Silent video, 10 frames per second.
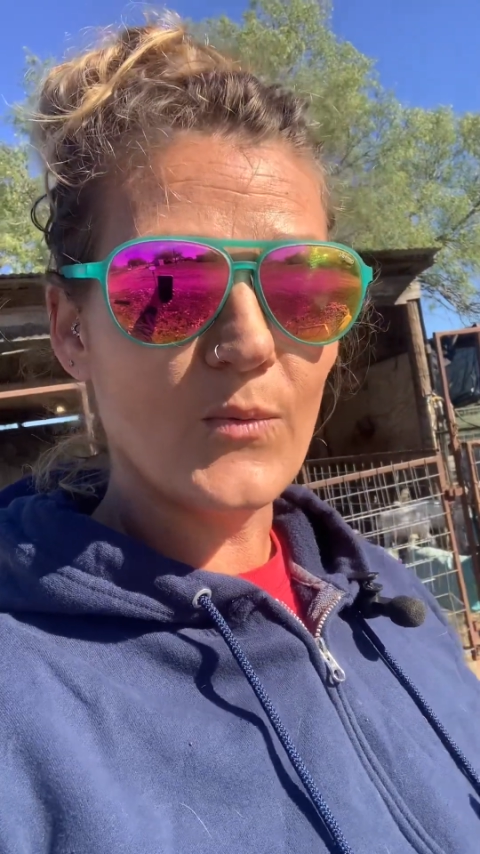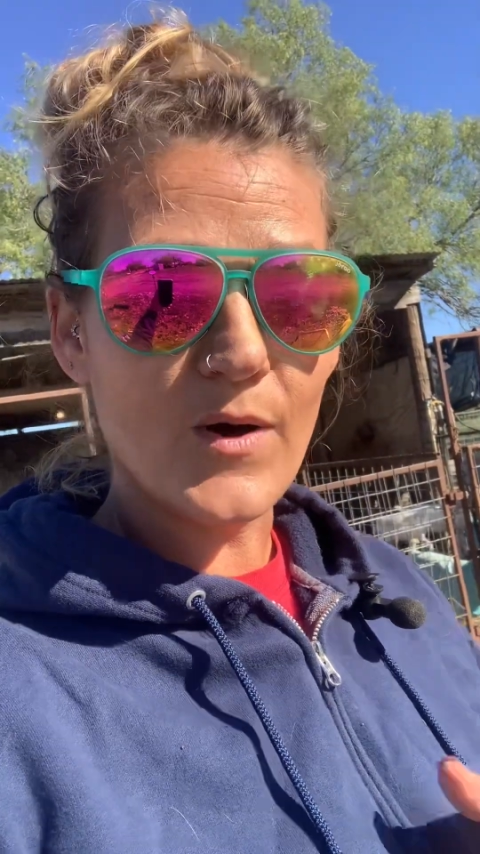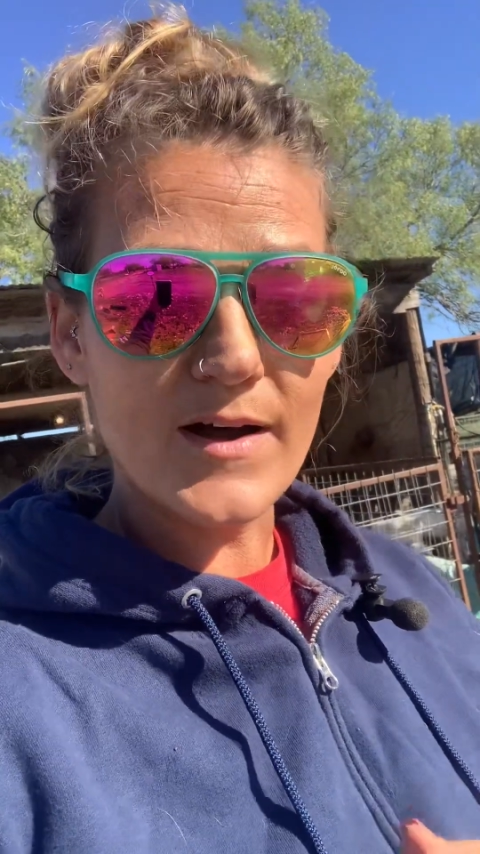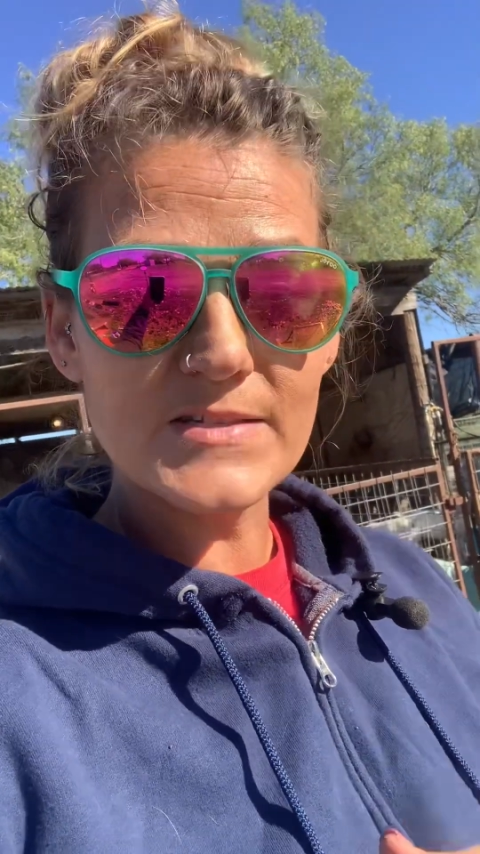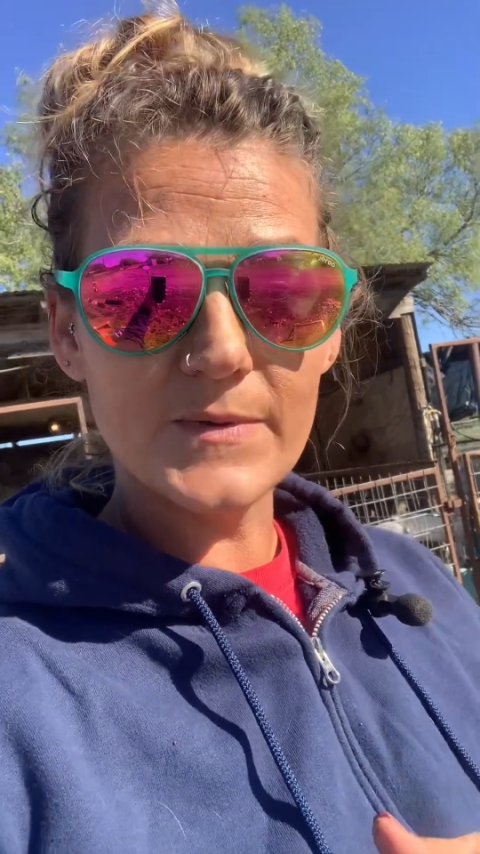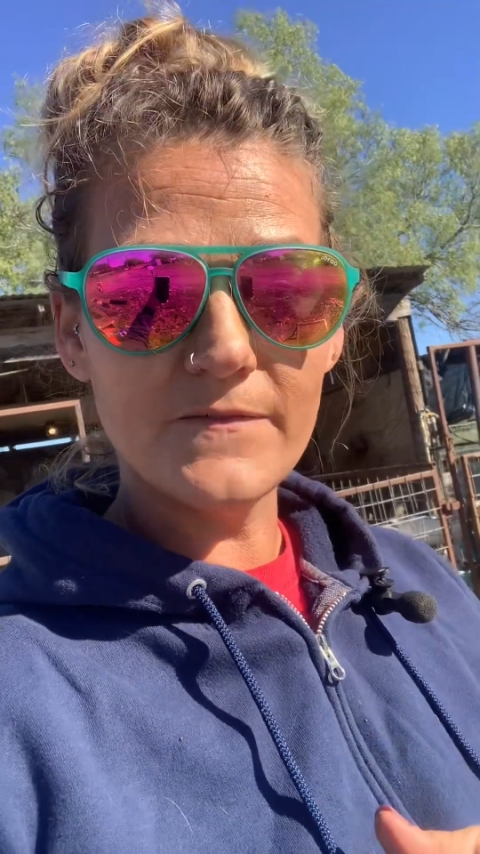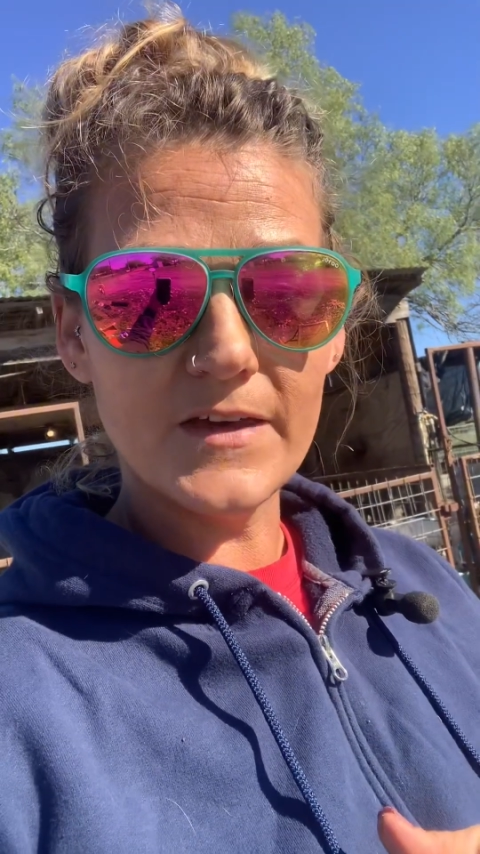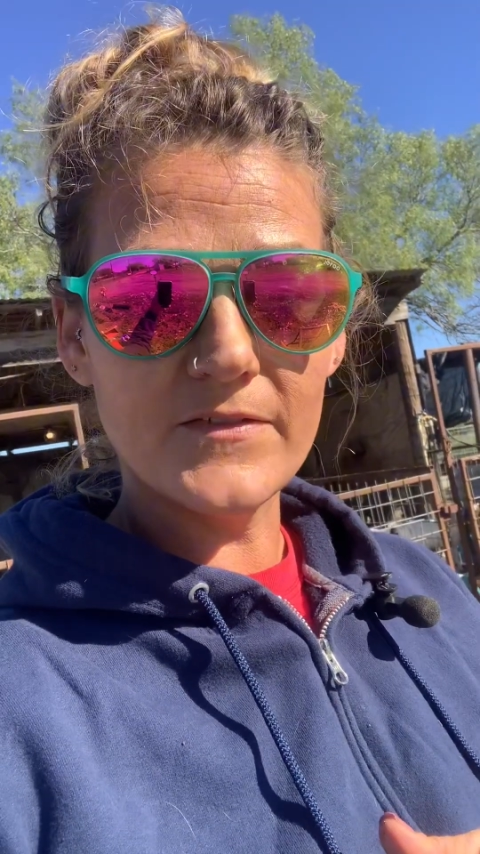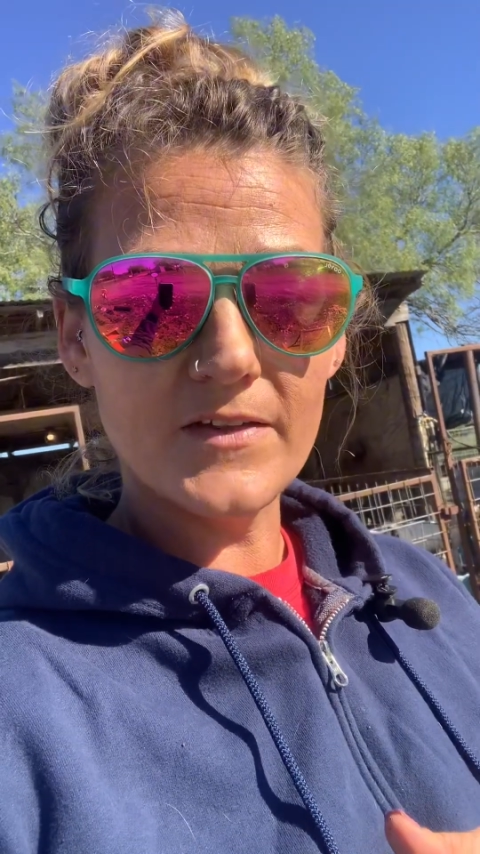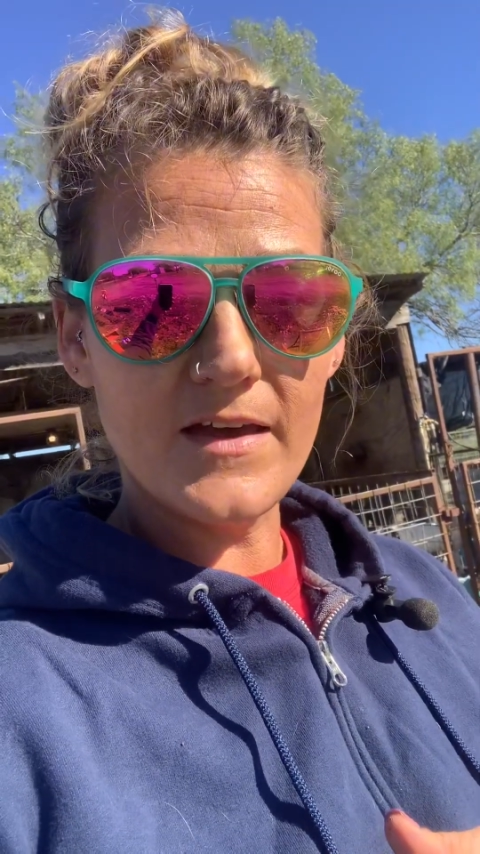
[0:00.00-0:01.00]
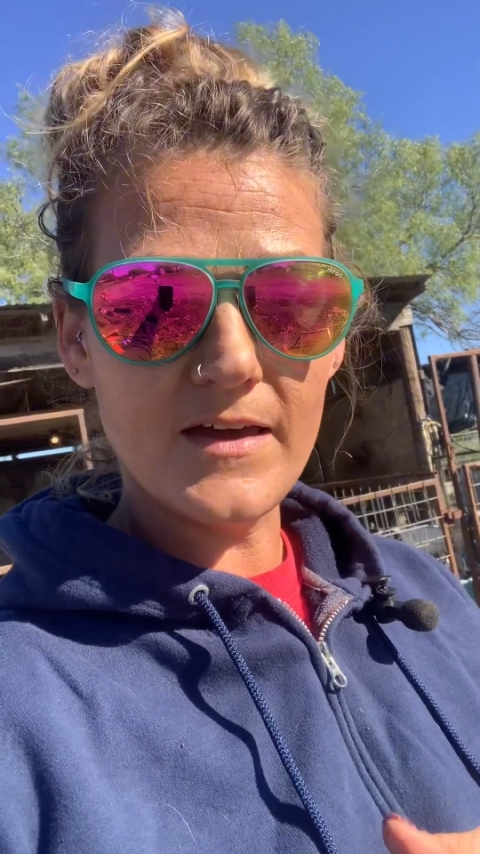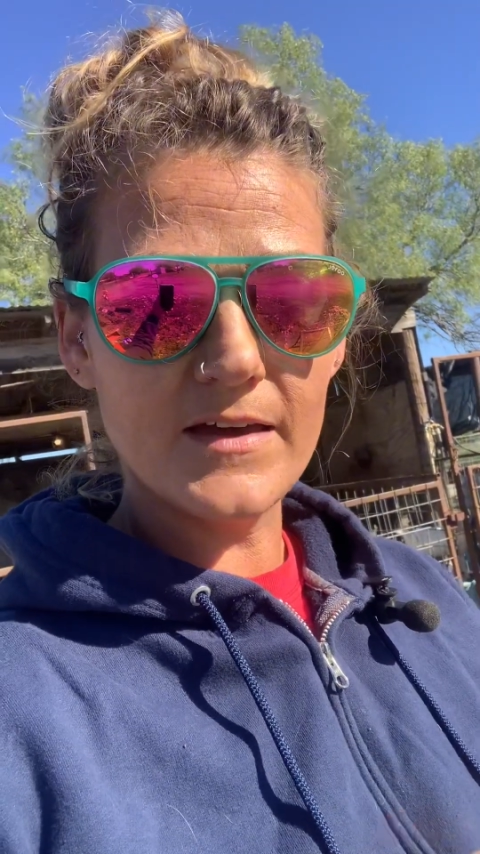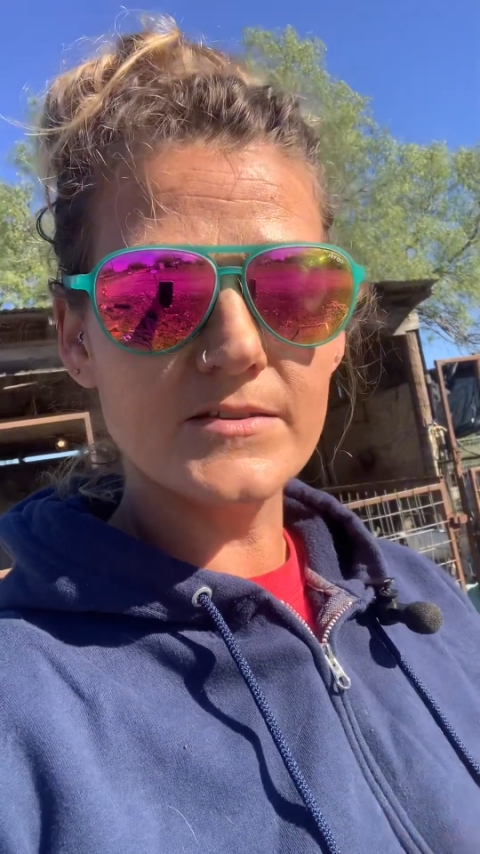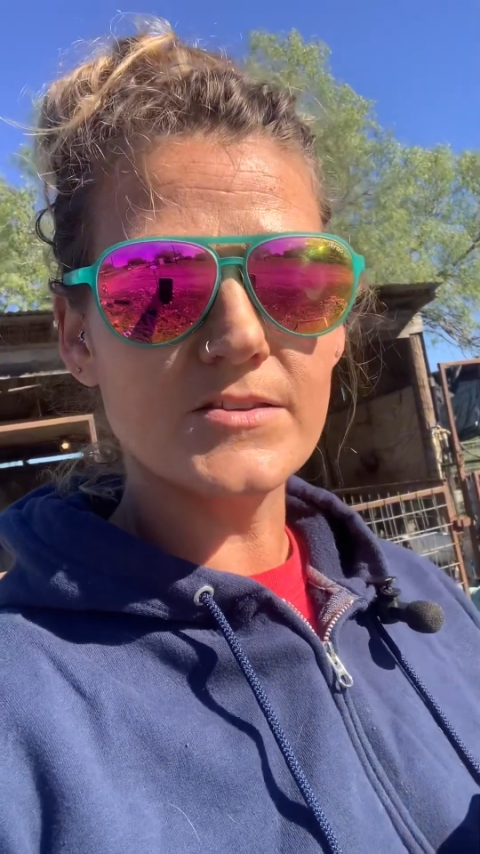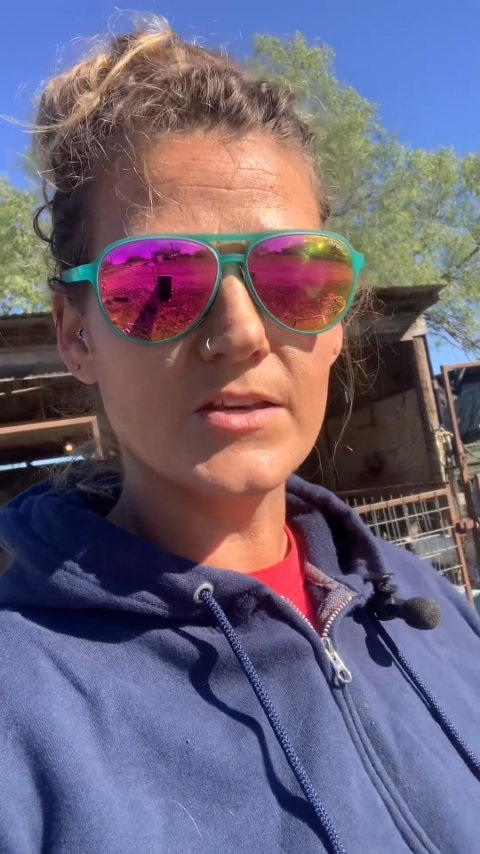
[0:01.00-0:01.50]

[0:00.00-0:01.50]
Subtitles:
walks with fever lines.